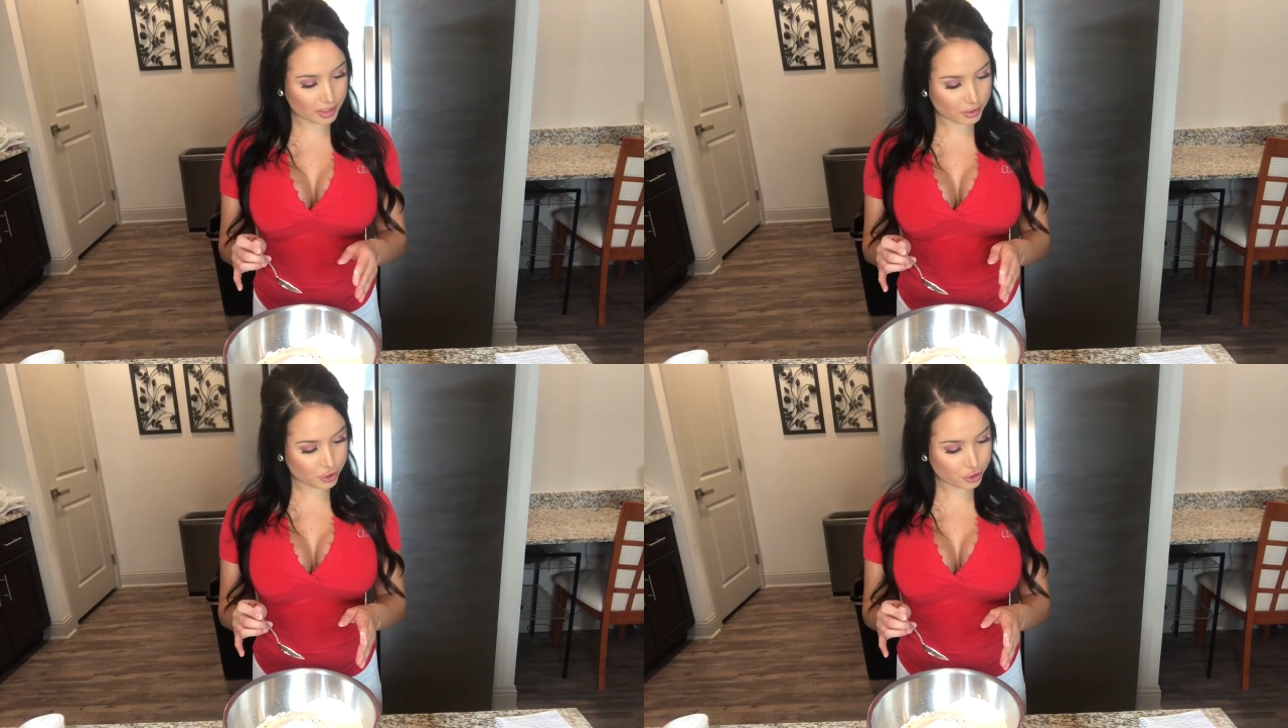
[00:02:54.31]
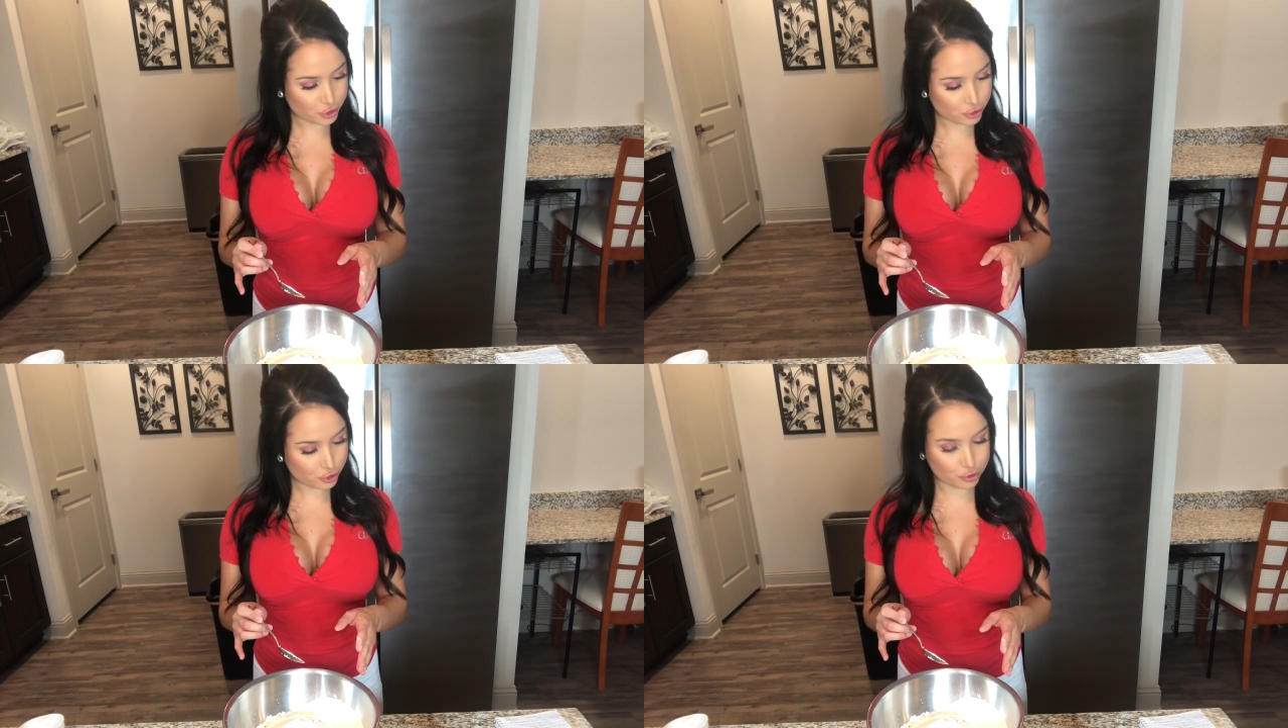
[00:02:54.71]

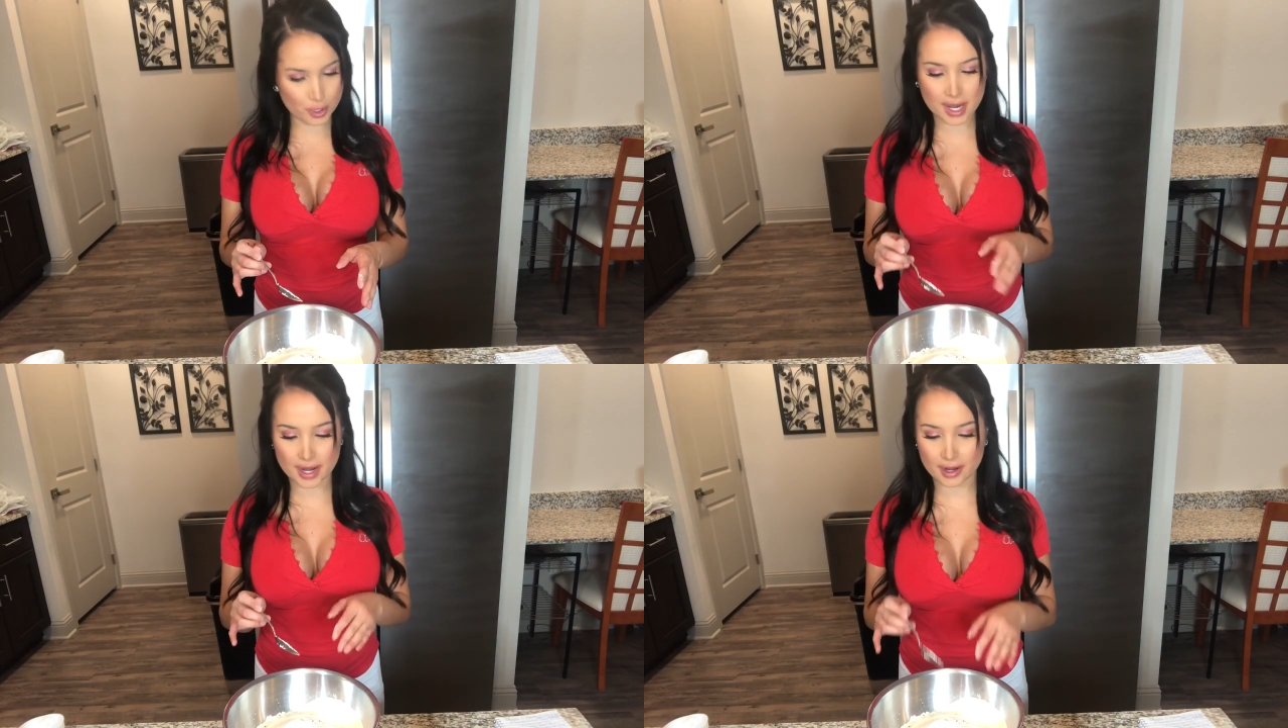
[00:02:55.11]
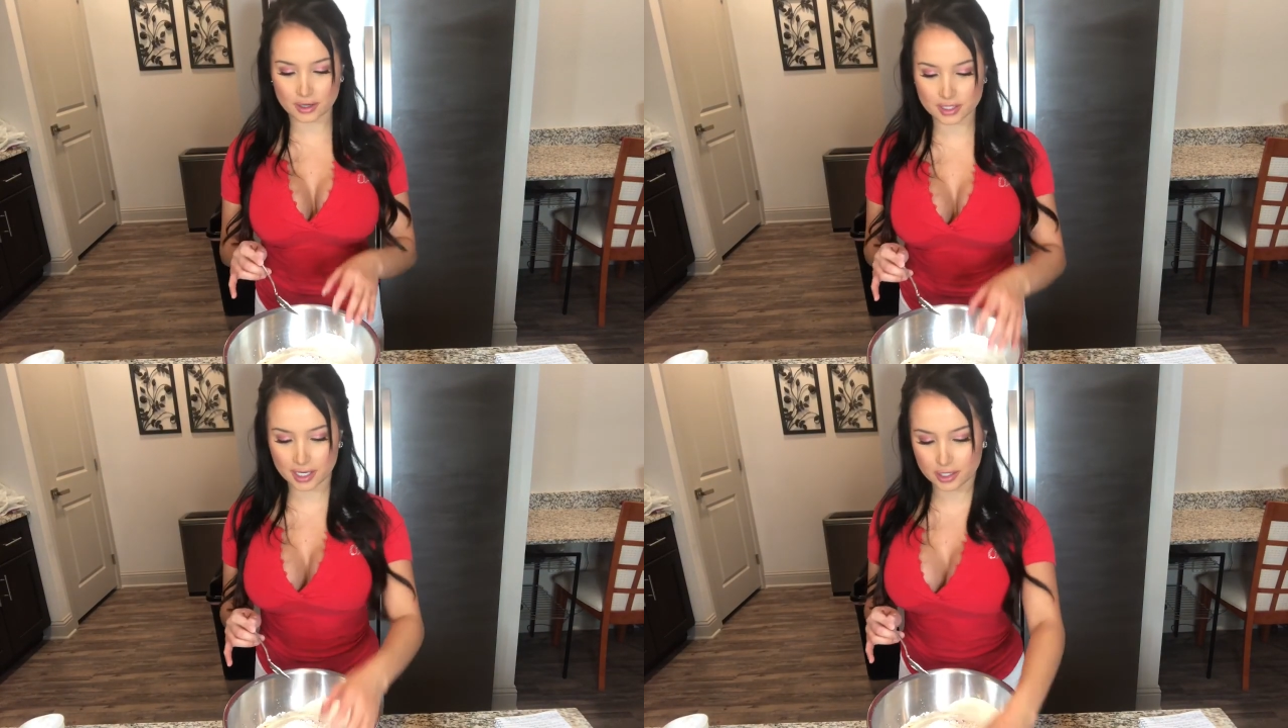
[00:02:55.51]
into an
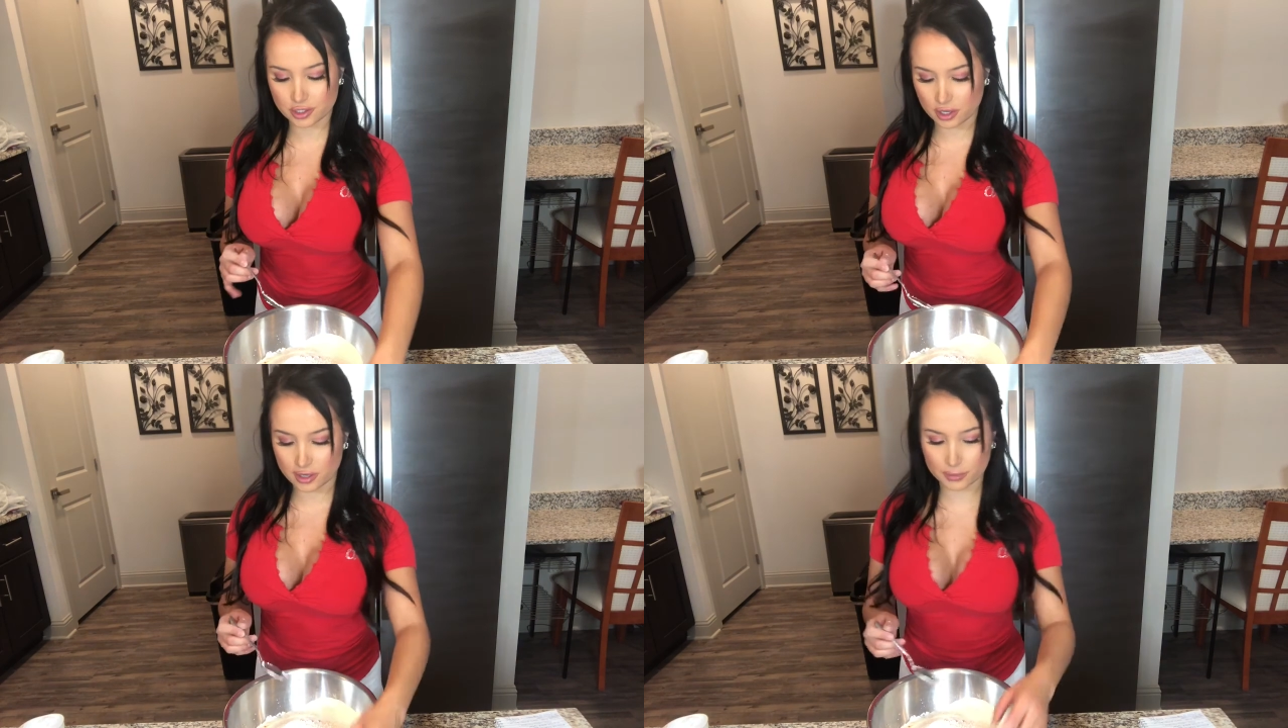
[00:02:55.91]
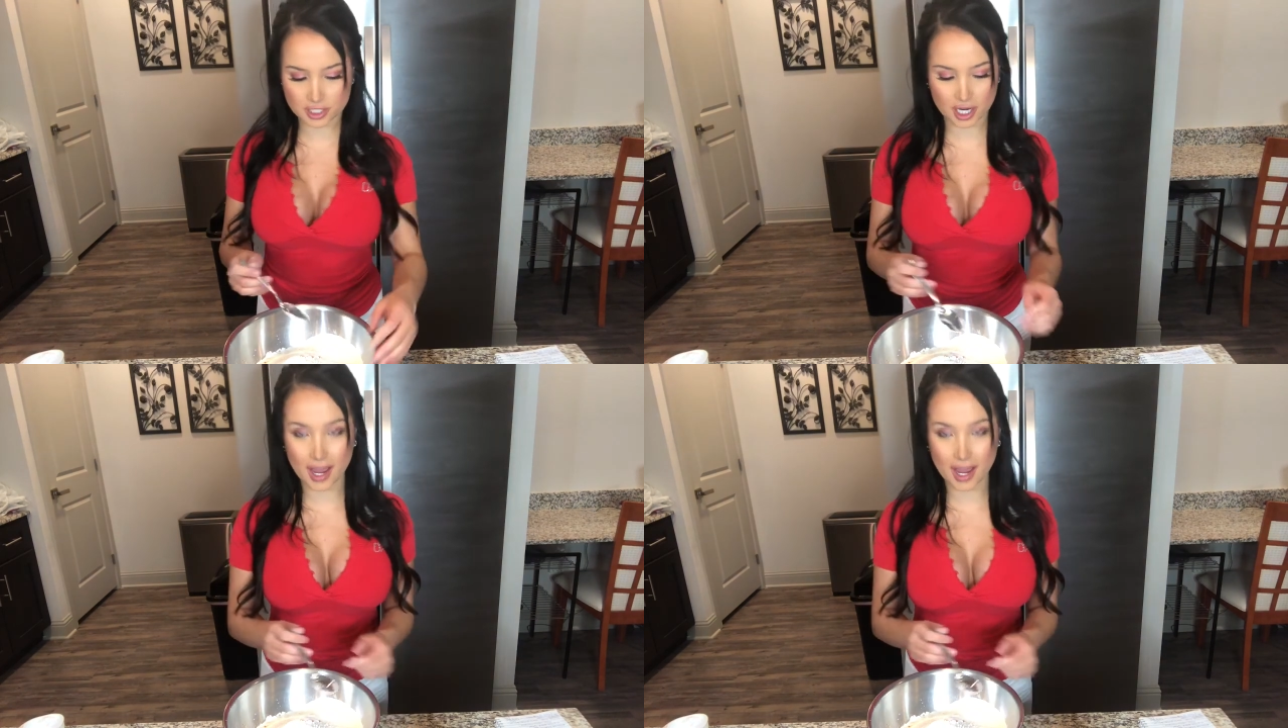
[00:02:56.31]
airtight jar, which I